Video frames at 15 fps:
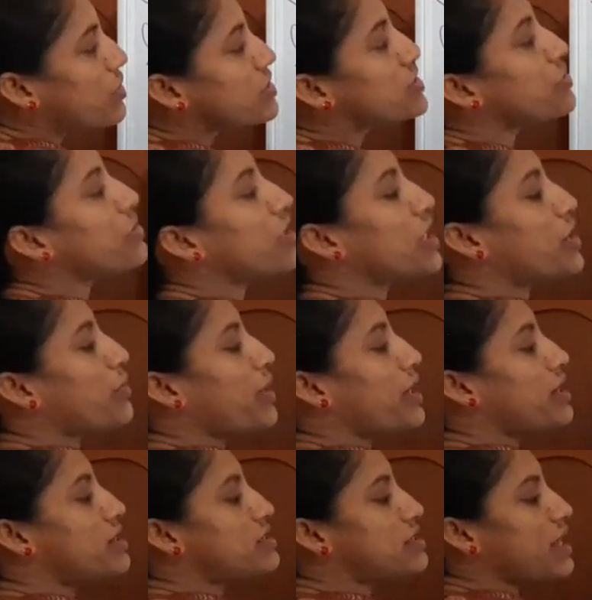also
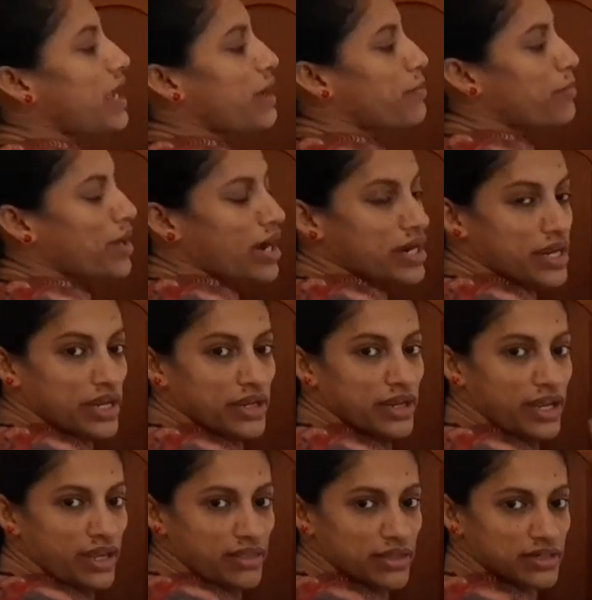requires
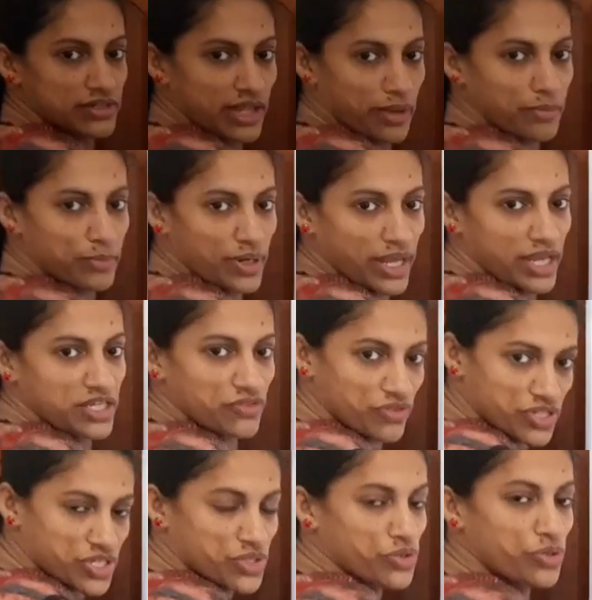mRNA, the template
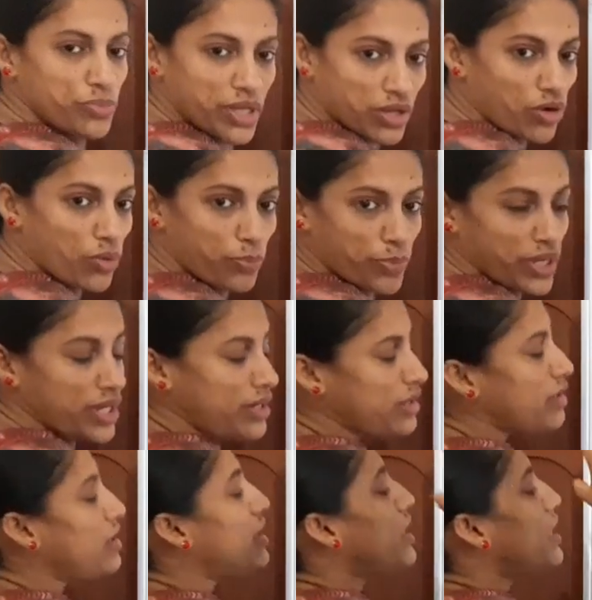which should be
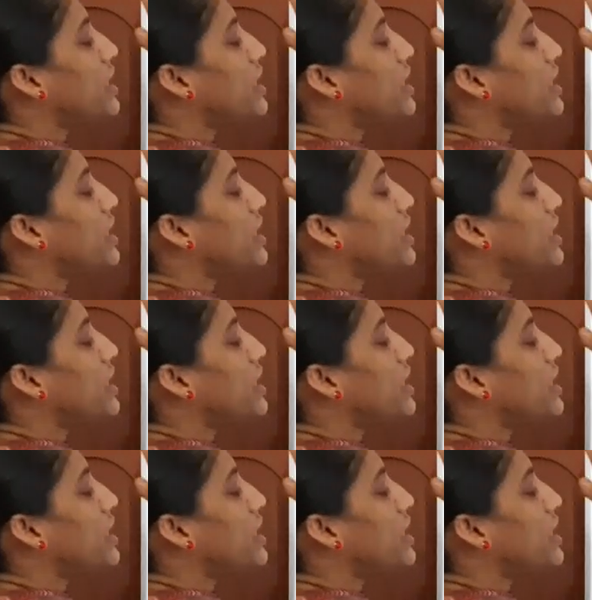copied,